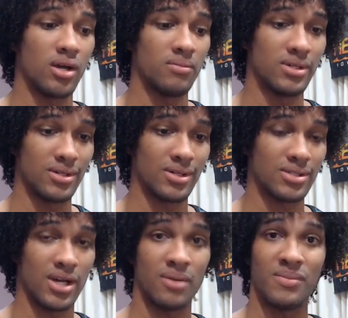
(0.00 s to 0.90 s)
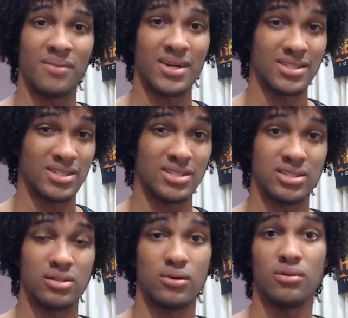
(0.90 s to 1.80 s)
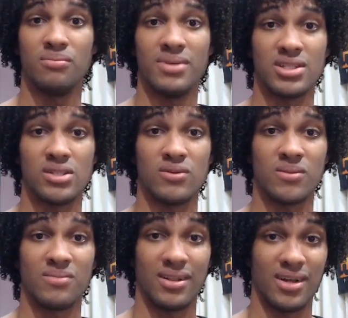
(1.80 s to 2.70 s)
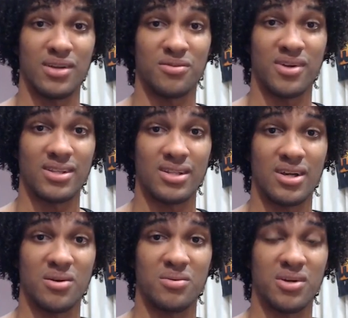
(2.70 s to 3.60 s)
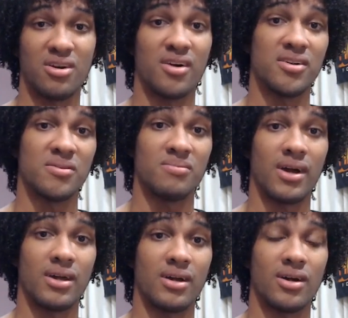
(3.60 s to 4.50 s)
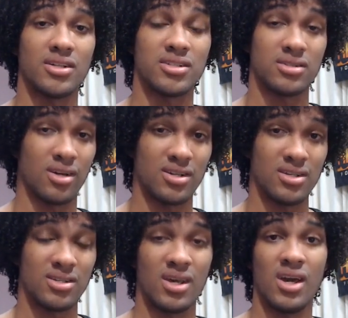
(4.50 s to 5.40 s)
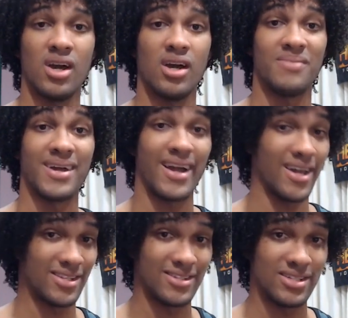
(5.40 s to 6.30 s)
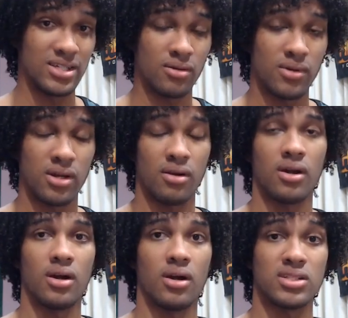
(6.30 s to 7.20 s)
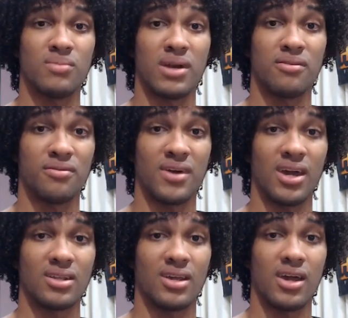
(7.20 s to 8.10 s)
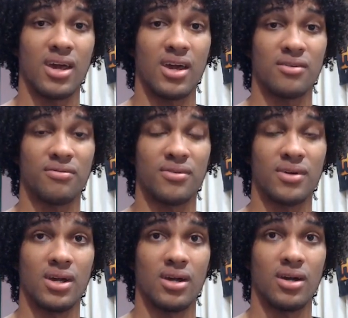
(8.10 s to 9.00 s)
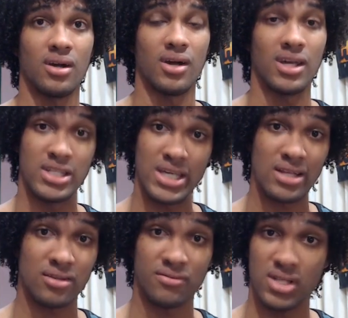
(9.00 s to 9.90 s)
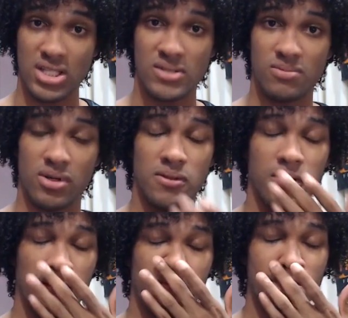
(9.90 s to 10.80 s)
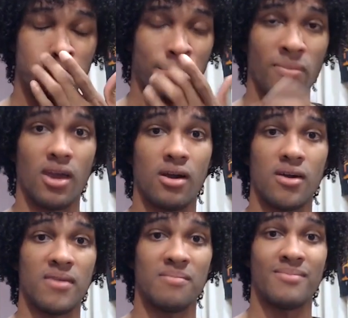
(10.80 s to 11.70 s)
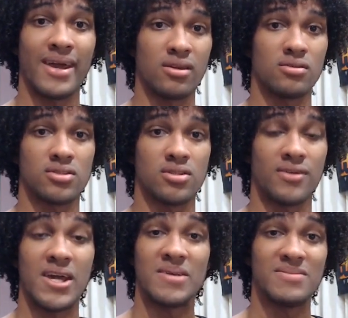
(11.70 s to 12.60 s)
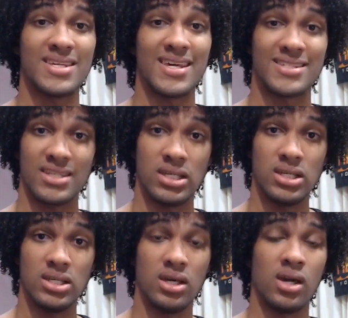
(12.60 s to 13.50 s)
because I'm actually so busy with my life right now regarding my studies, my IT career. As a matter of fact, I have at the end of this month my Microsoft NCSE